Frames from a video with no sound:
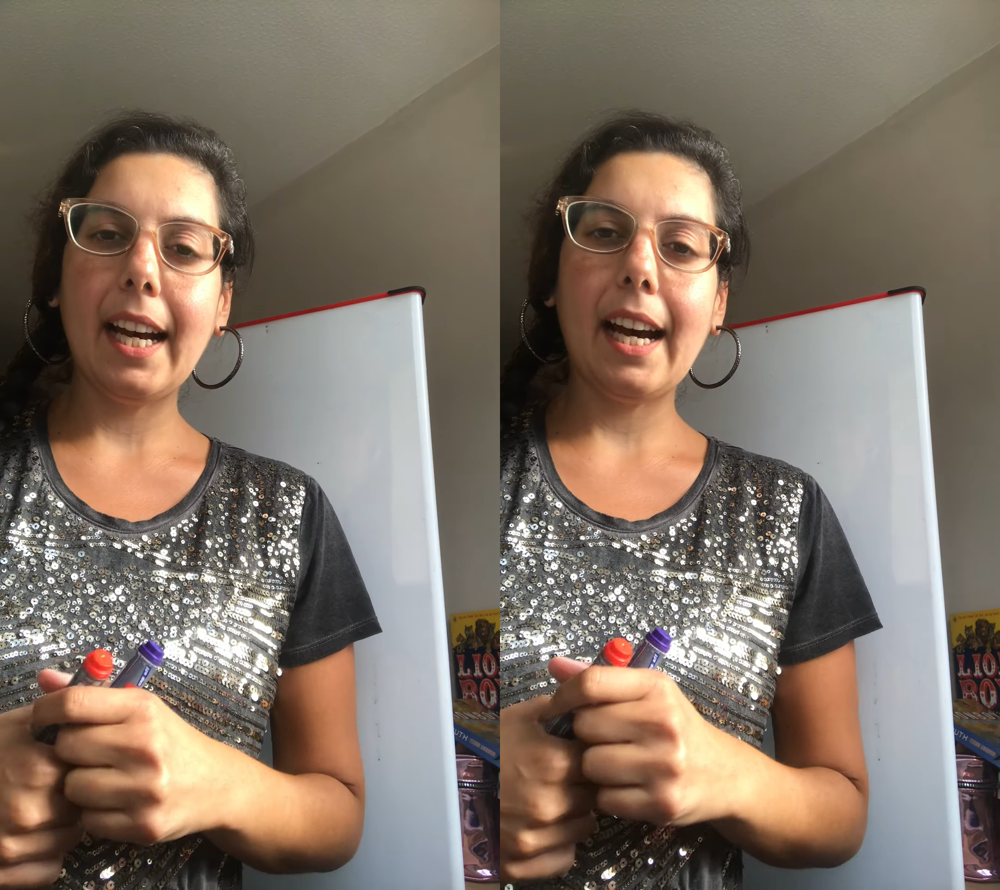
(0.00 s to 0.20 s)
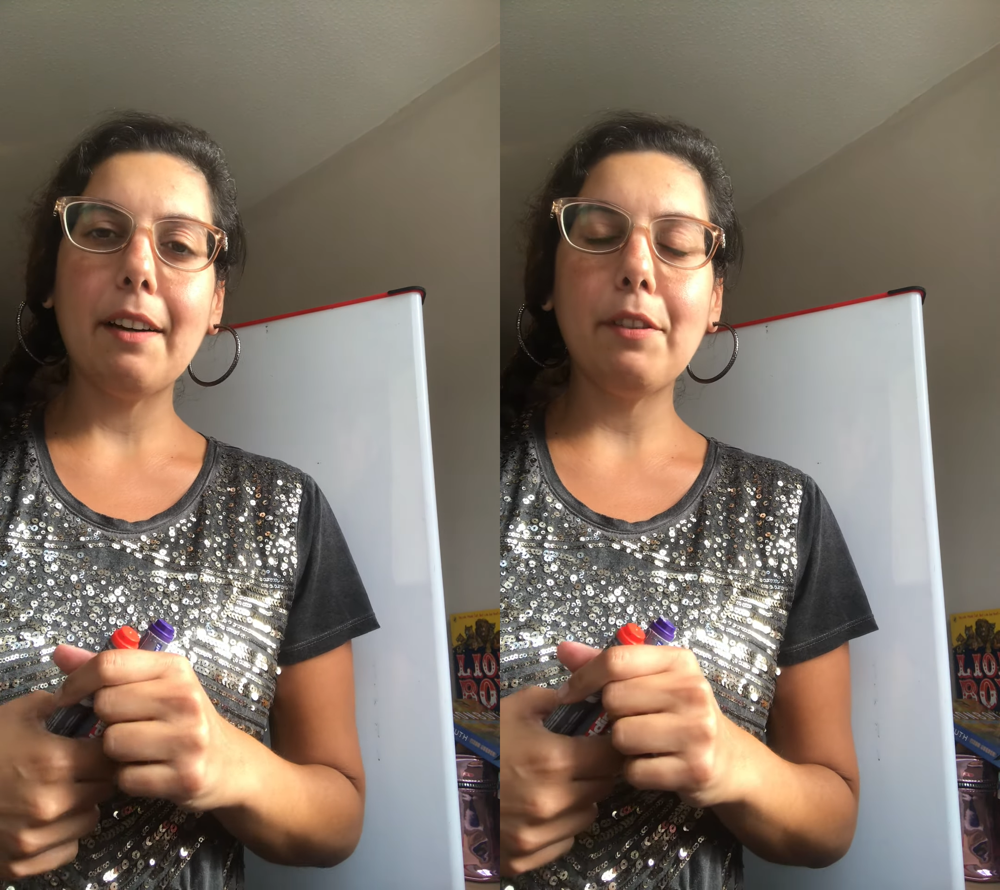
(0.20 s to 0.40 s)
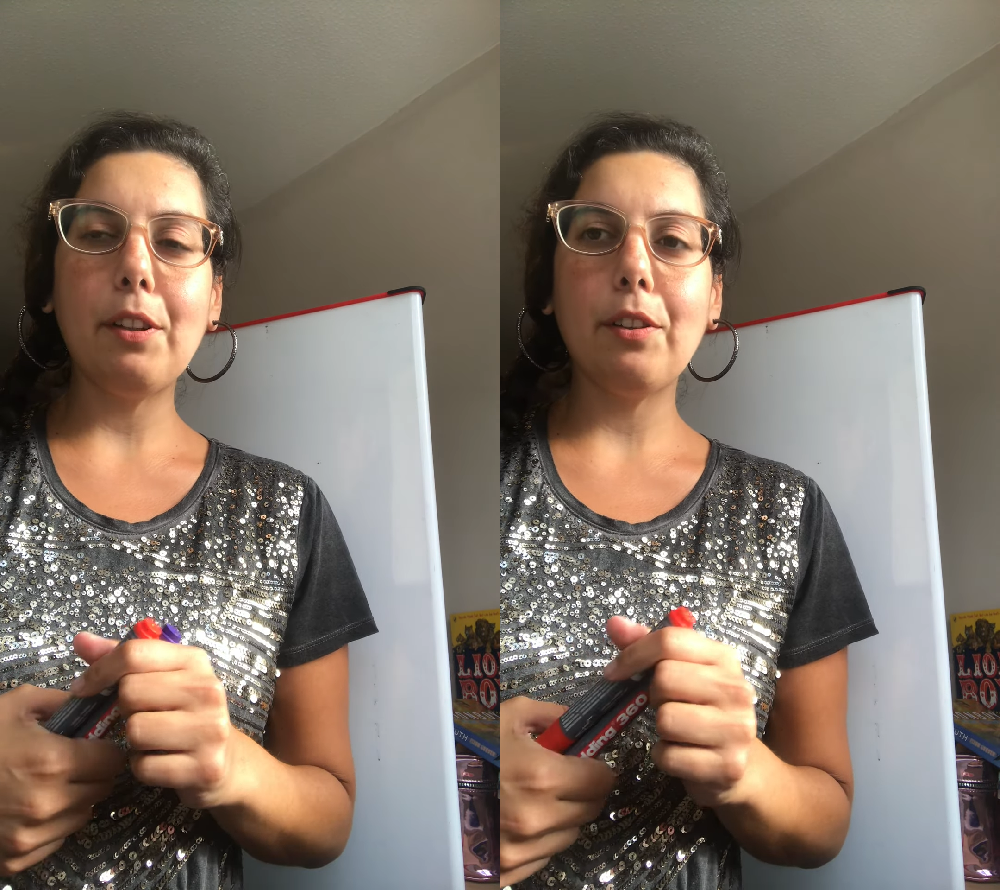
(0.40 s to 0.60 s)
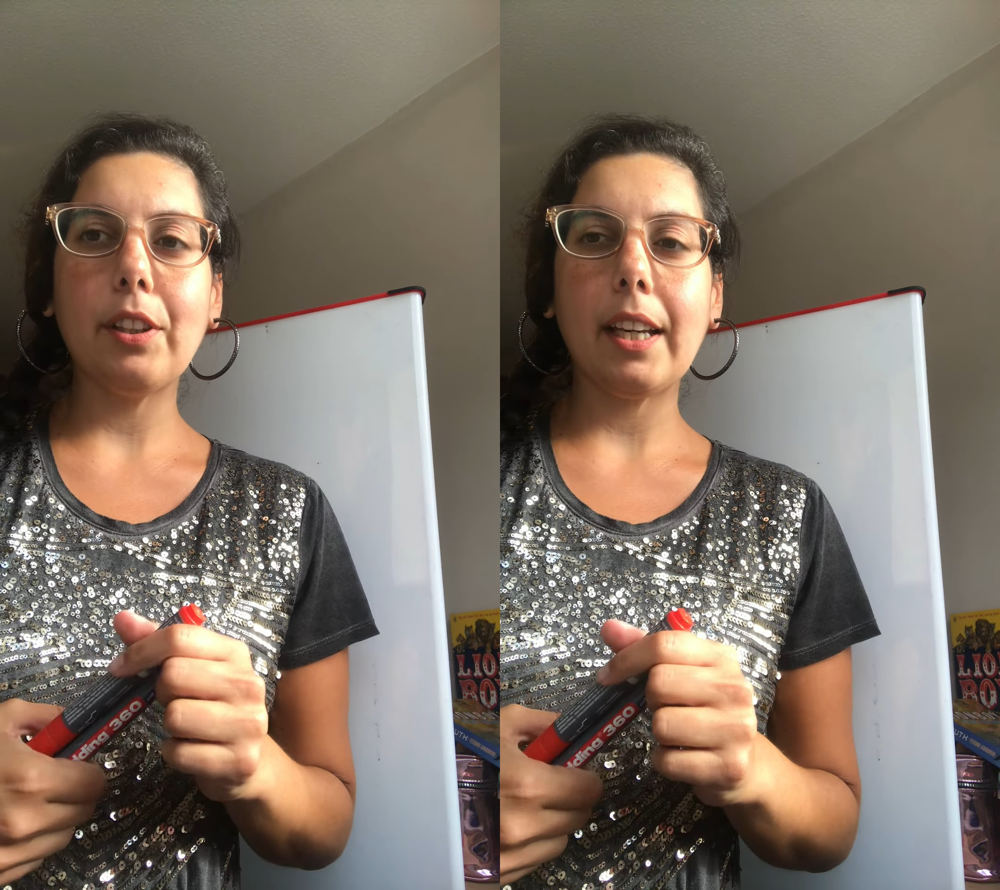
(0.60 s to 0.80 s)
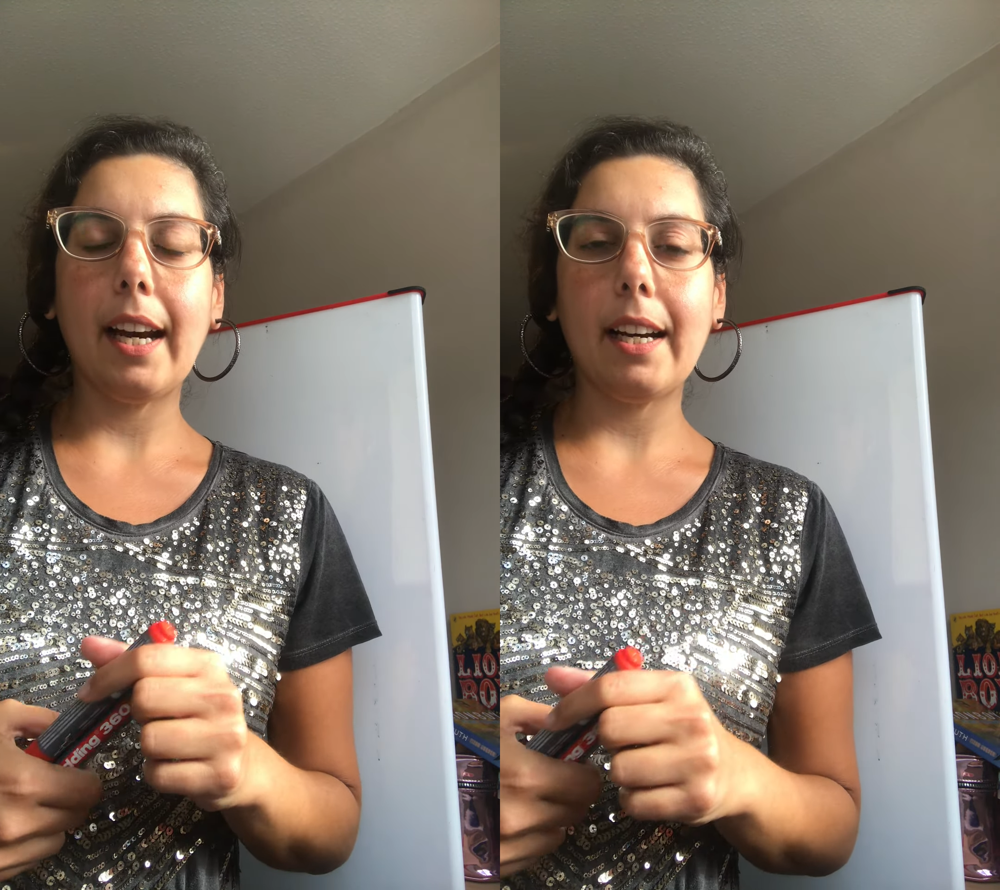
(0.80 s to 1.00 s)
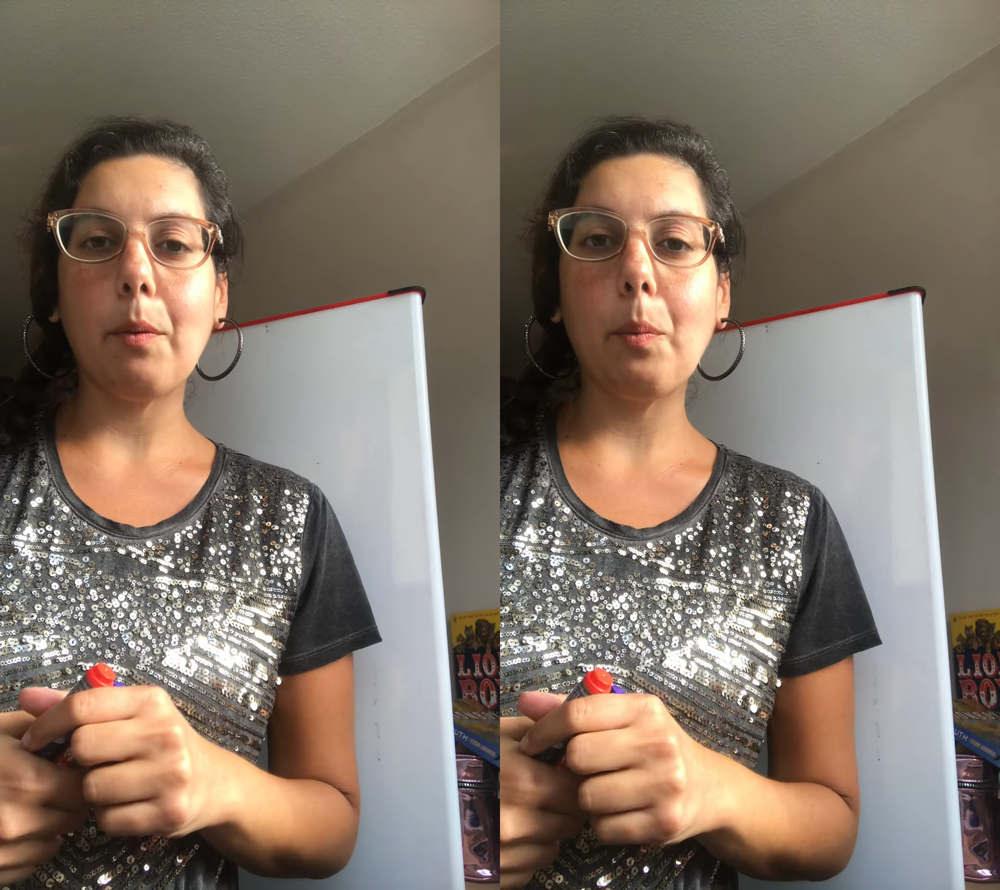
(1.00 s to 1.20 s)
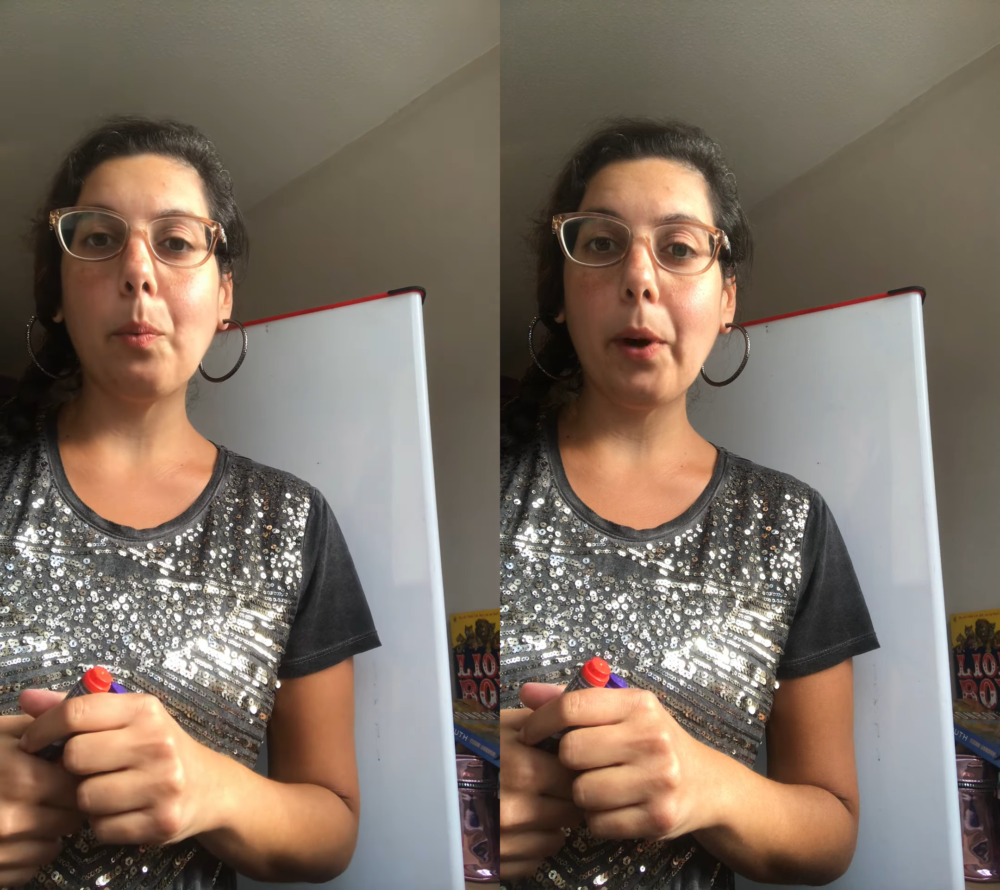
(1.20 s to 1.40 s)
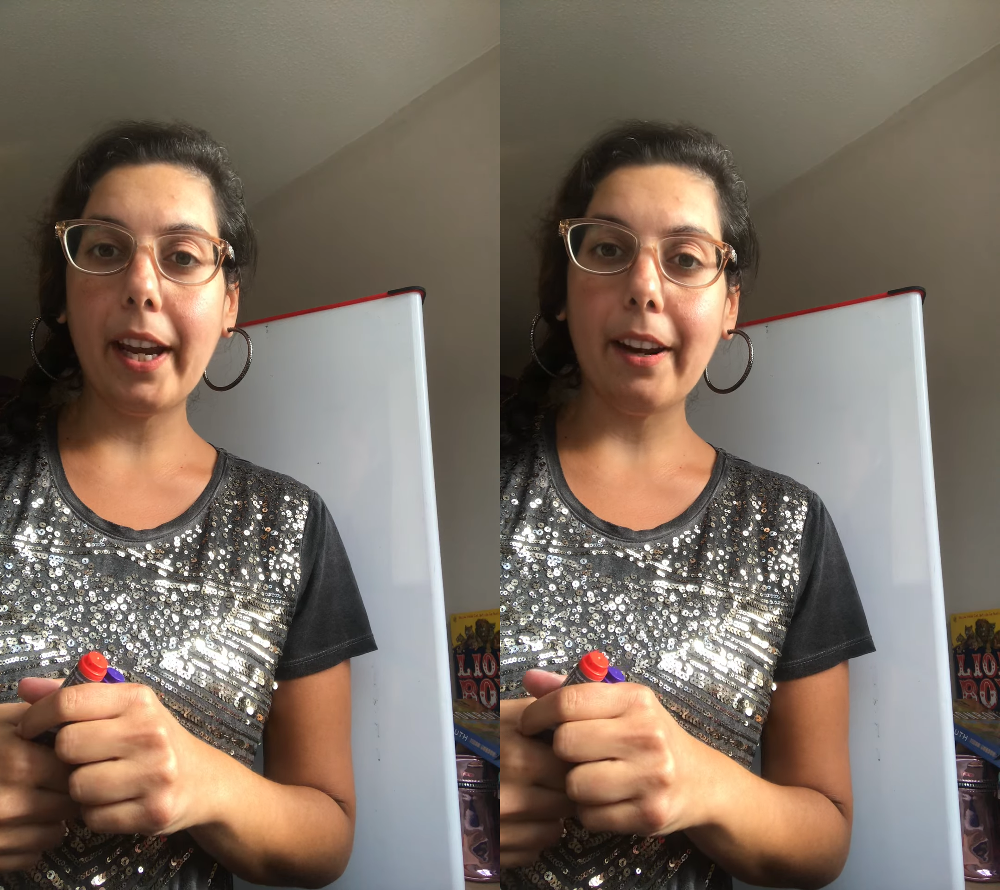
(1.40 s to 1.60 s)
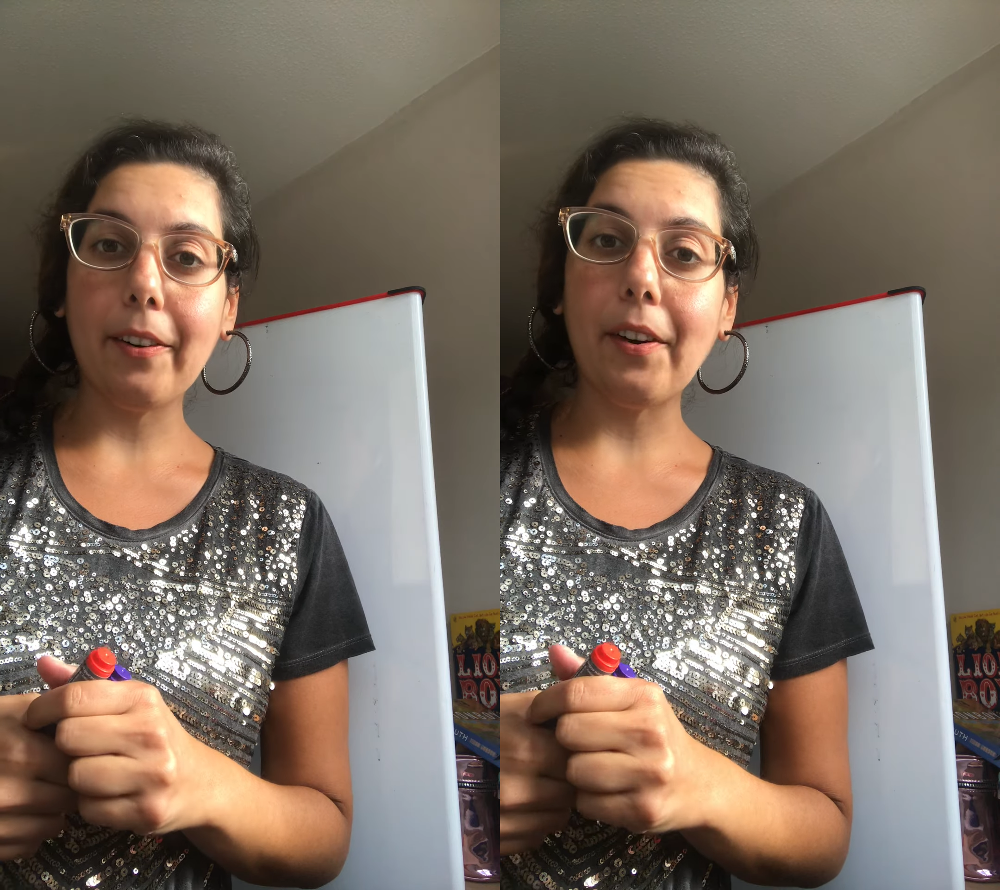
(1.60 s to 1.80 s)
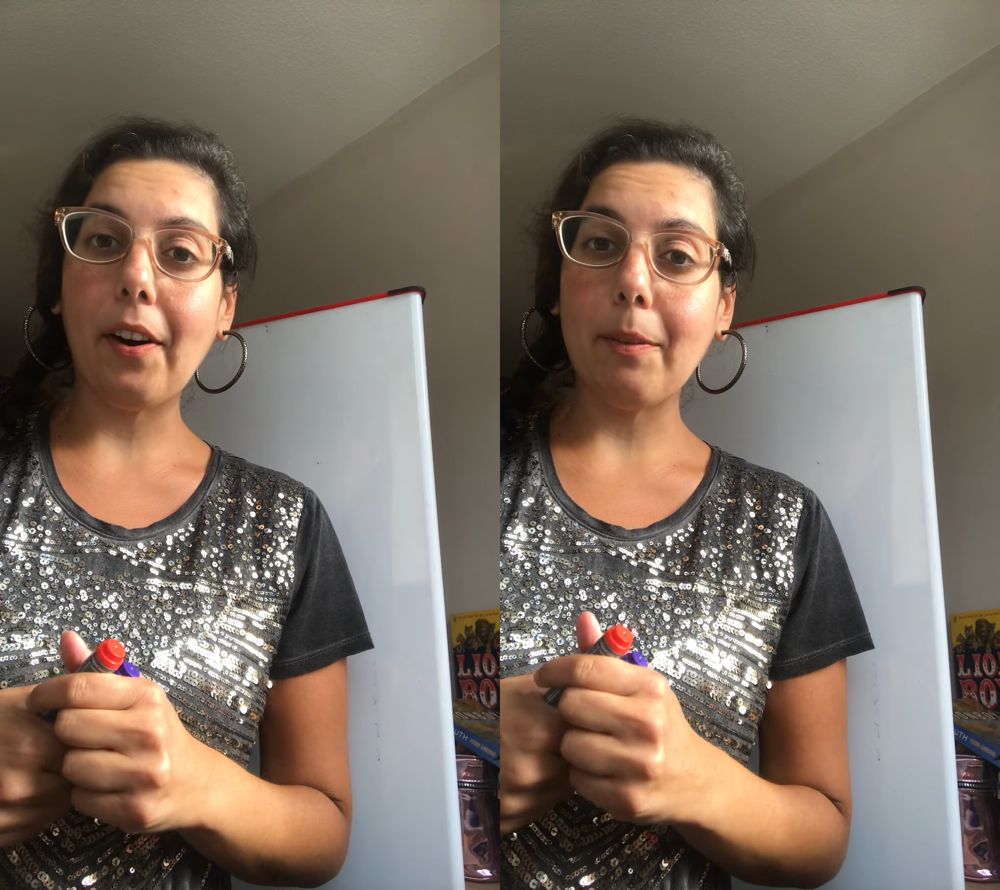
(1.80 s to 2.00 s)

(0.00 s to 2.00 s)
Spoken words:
Have a look at where